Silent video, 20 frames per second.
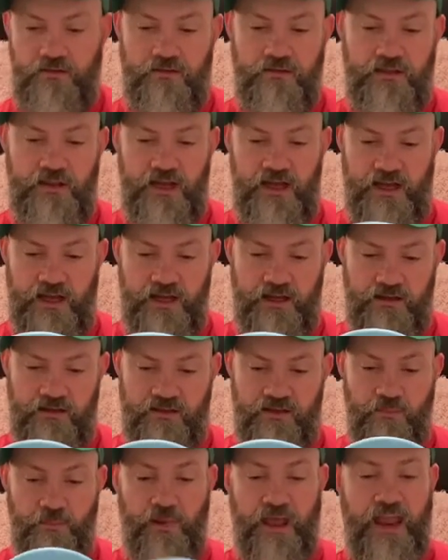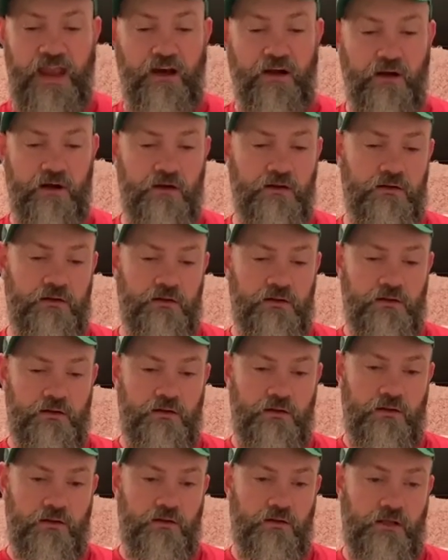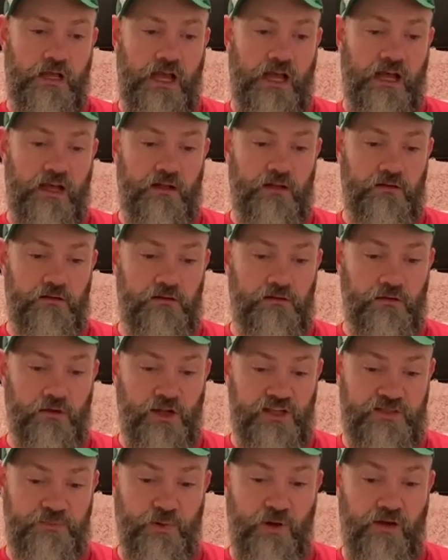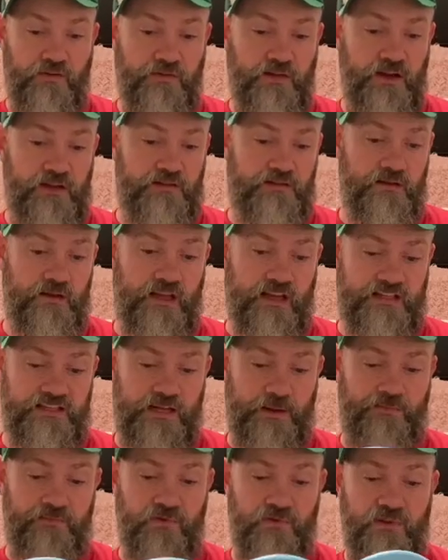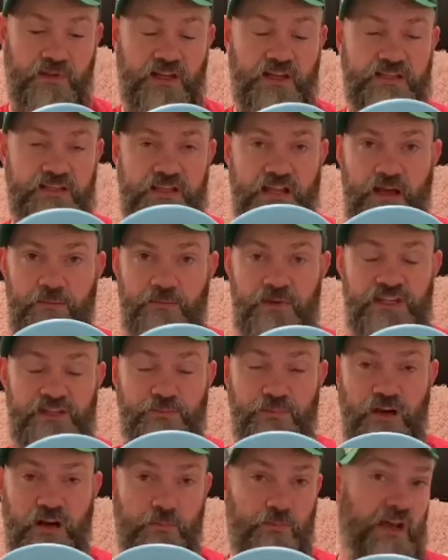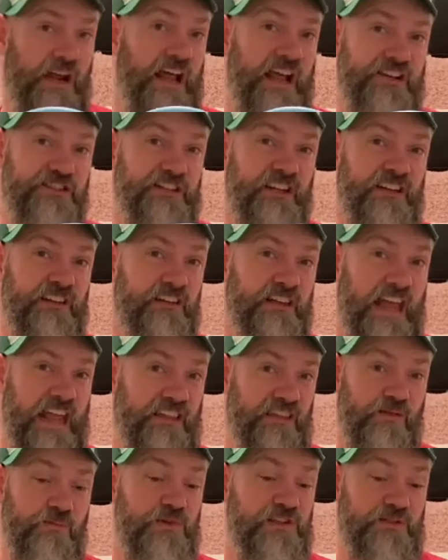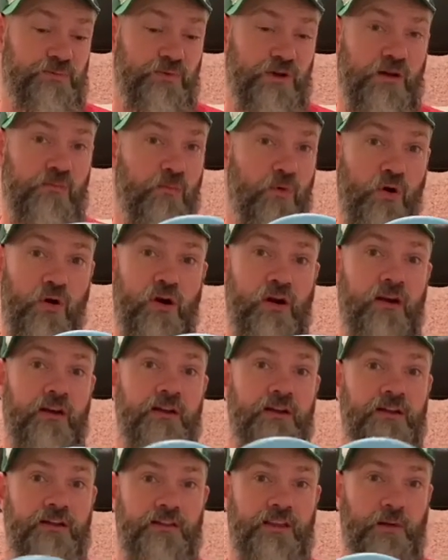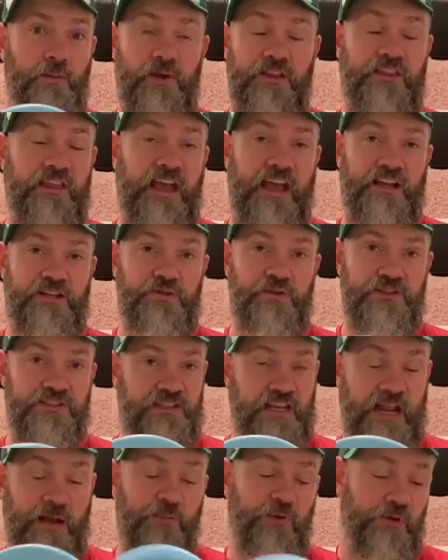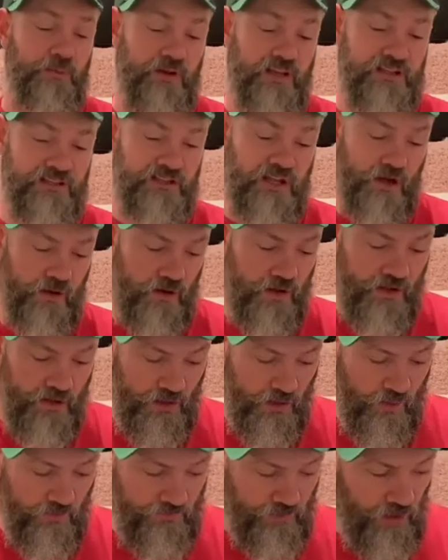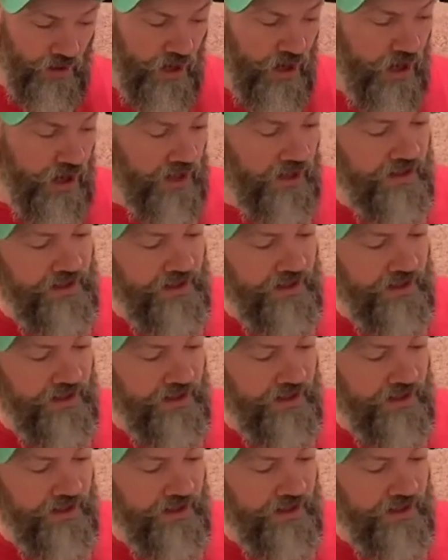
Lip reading: the Banger looks perfect except for this misprint, but I actually like the misprint more than what the actual stamp would be. So overall,